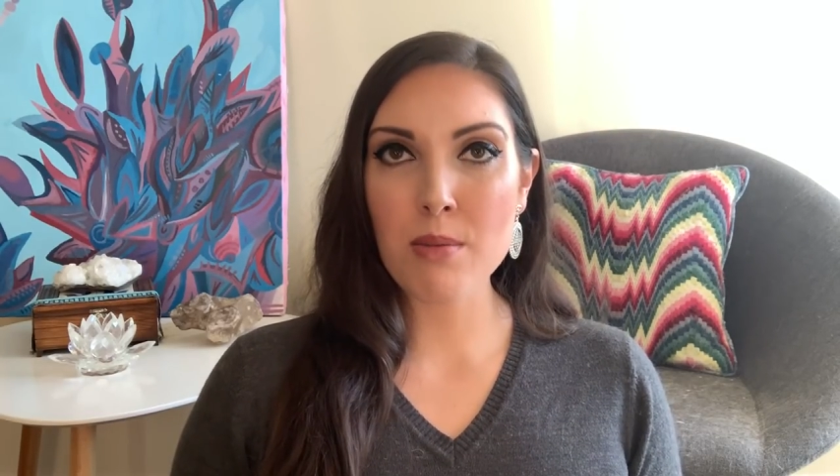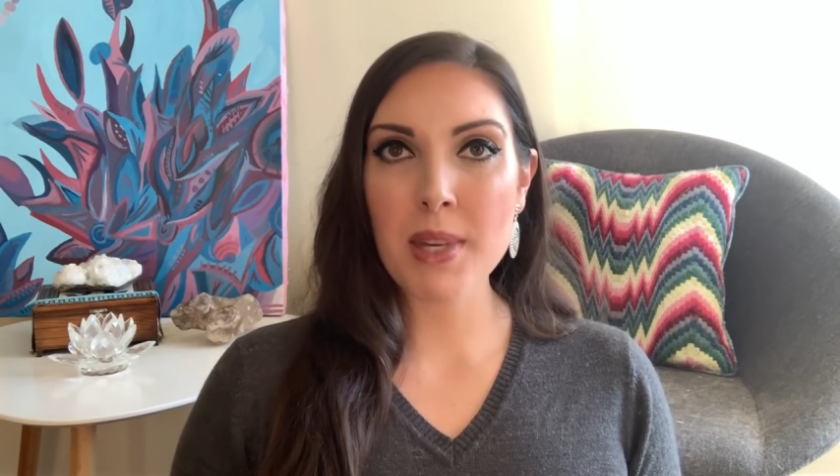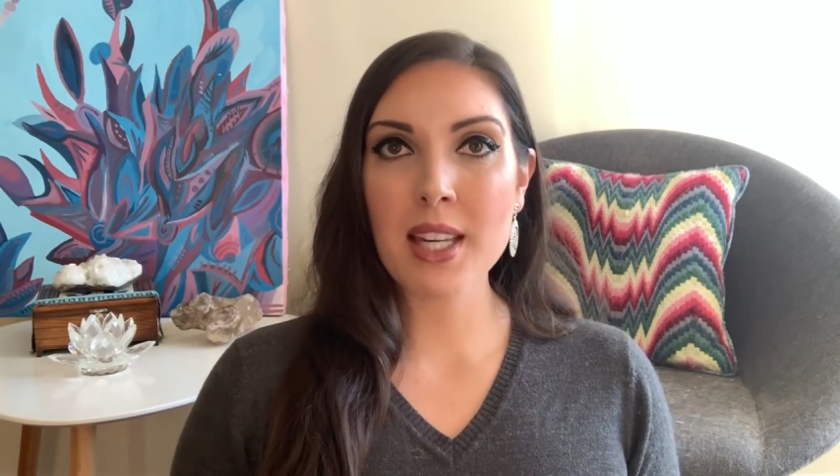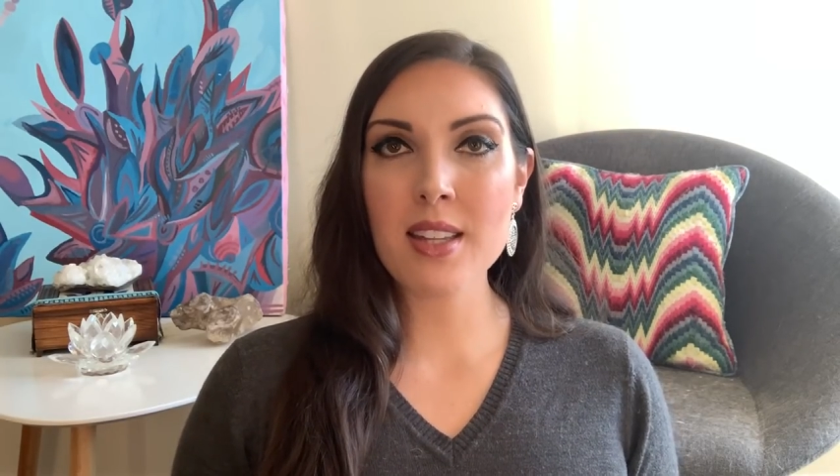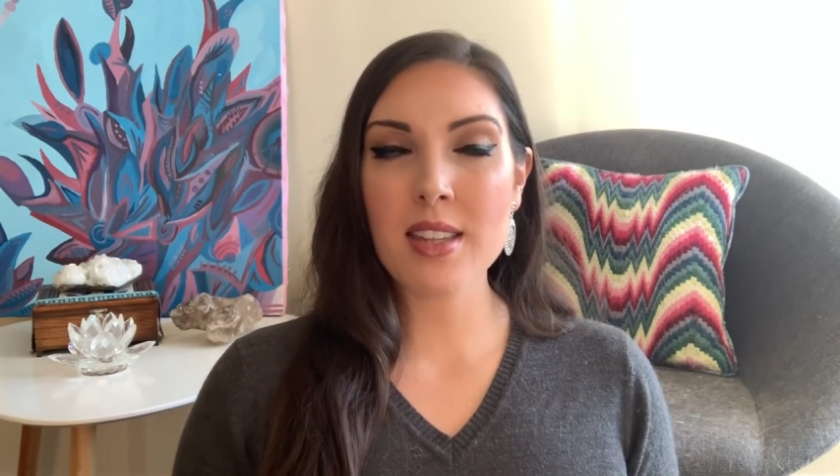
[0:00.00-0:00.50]

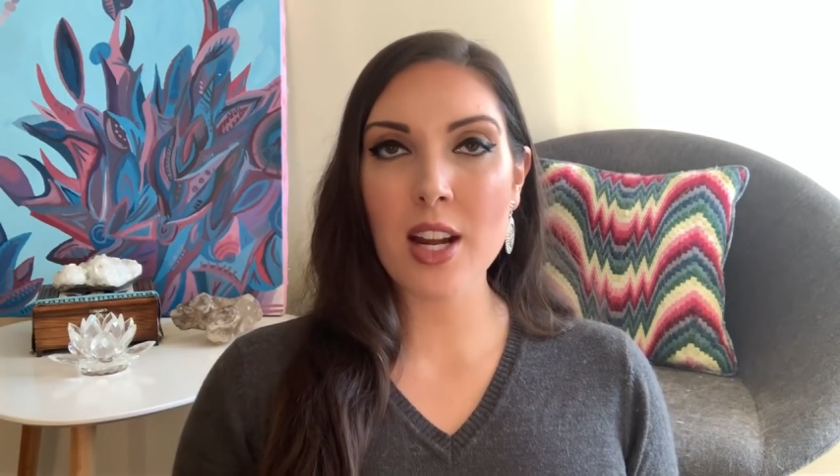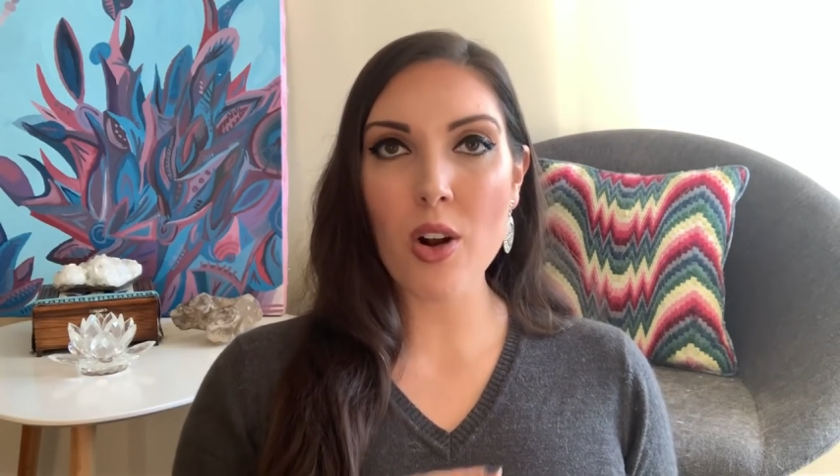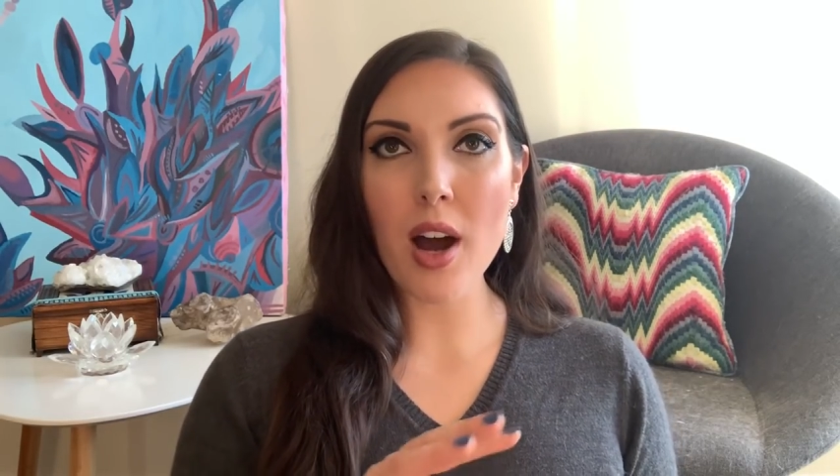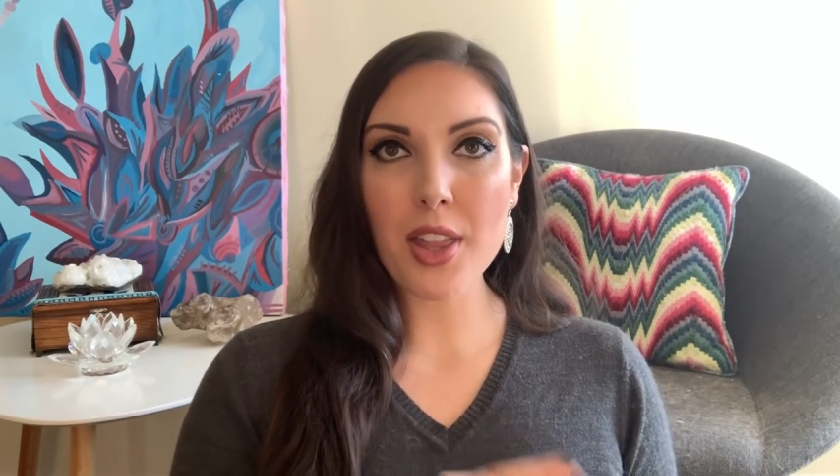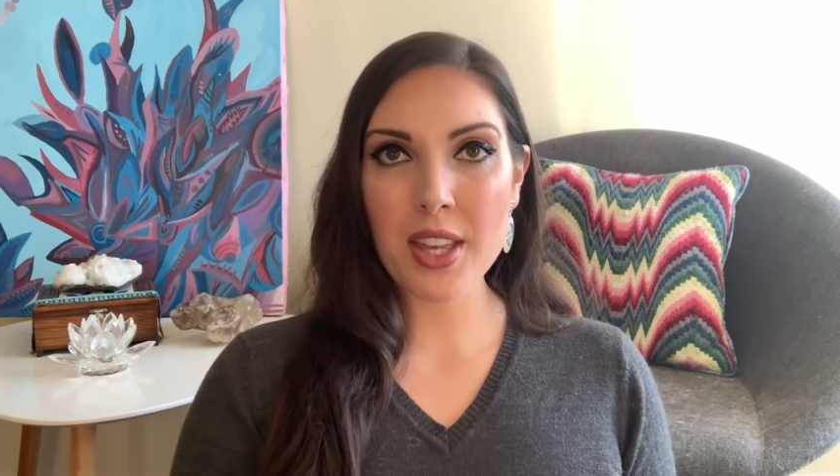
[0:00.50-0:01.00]
because
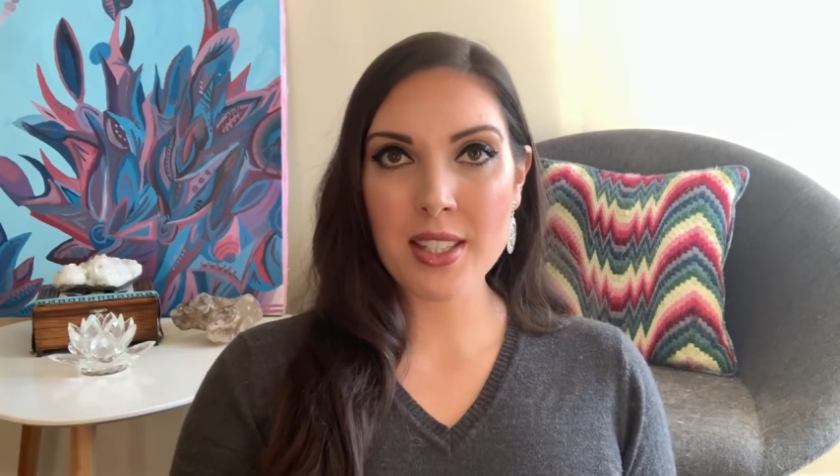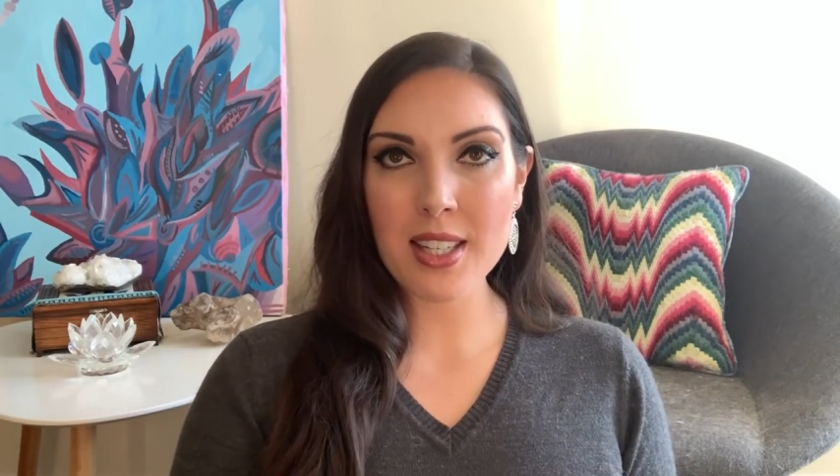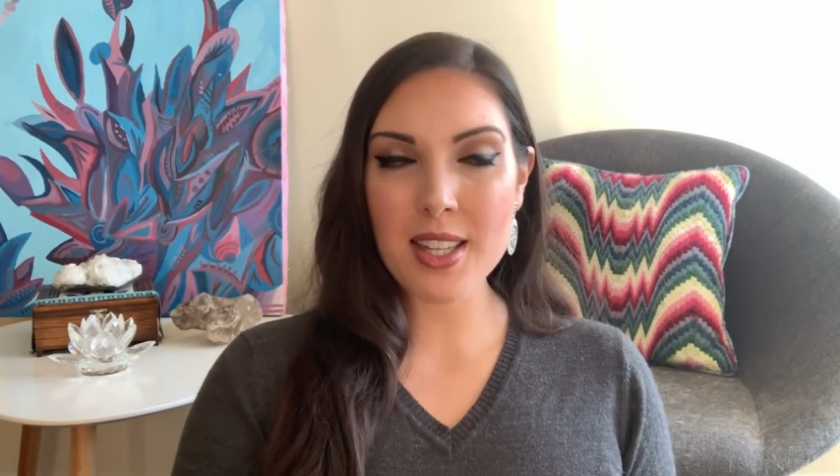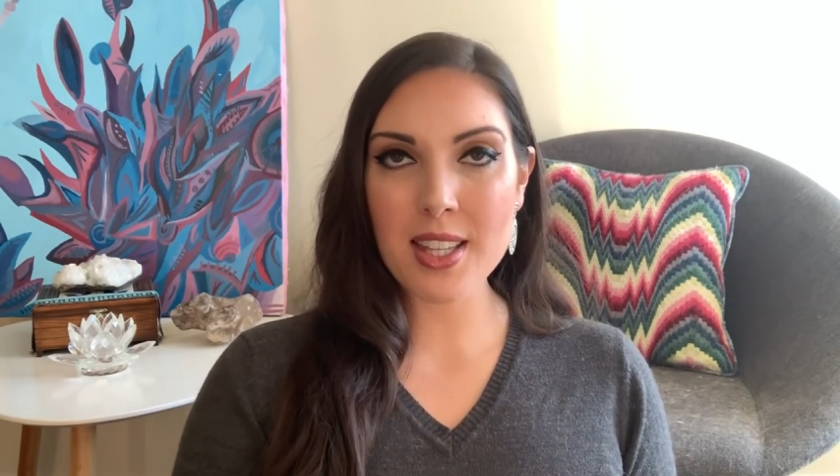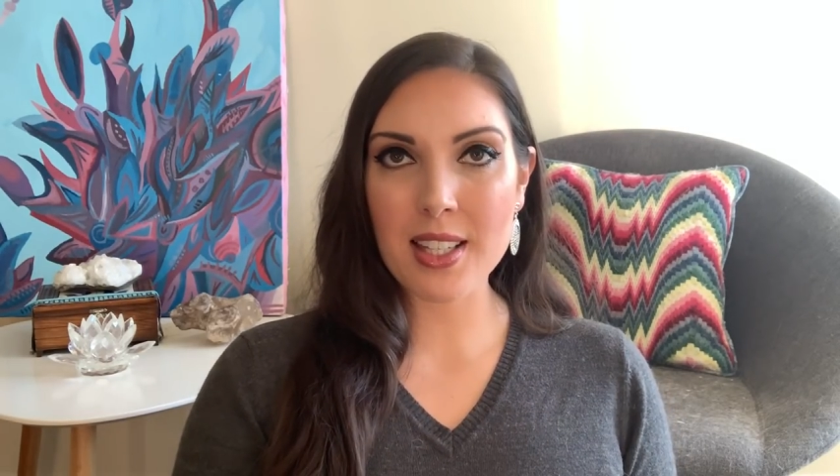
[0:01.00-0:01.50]
their
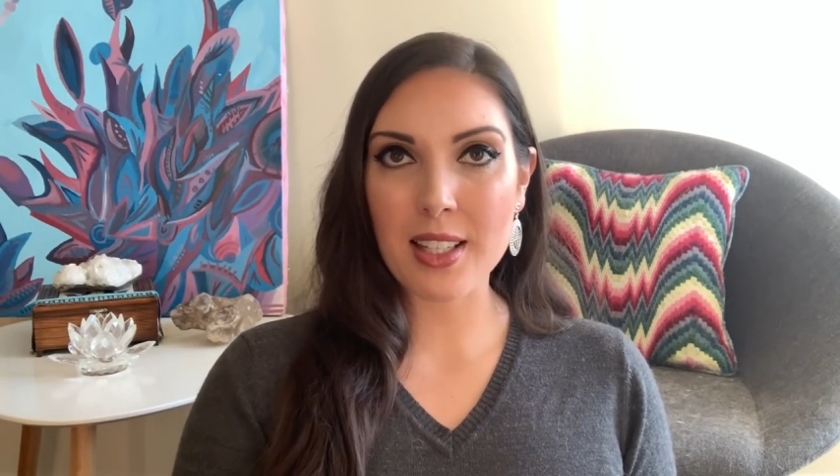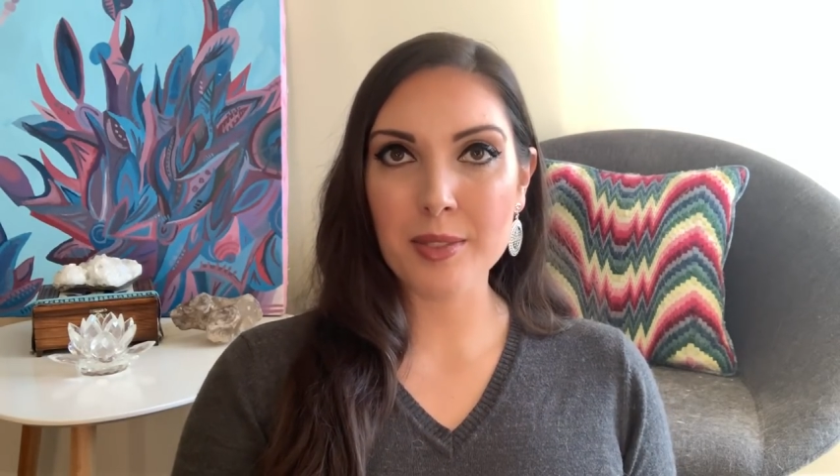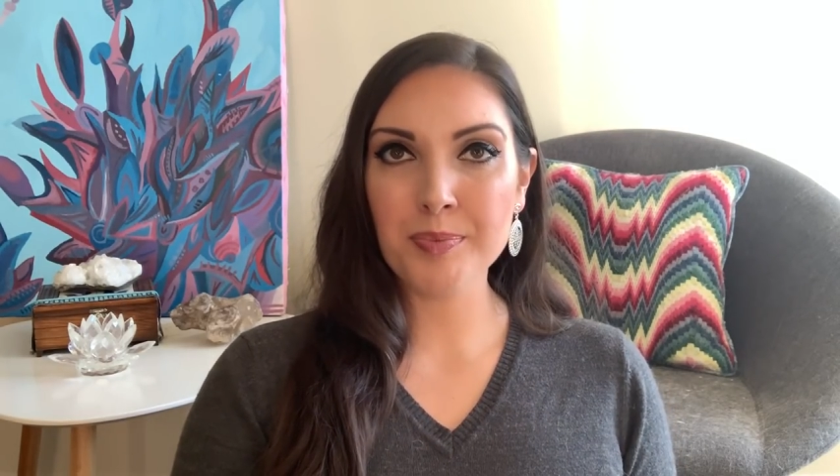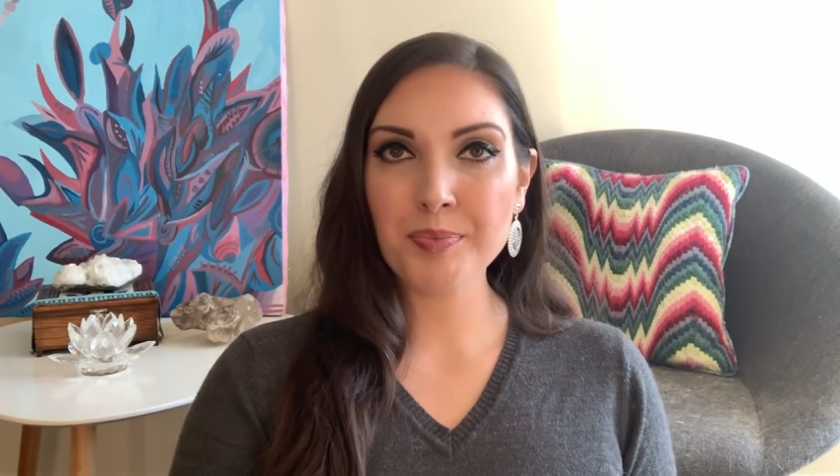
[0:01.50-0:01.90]
authenticity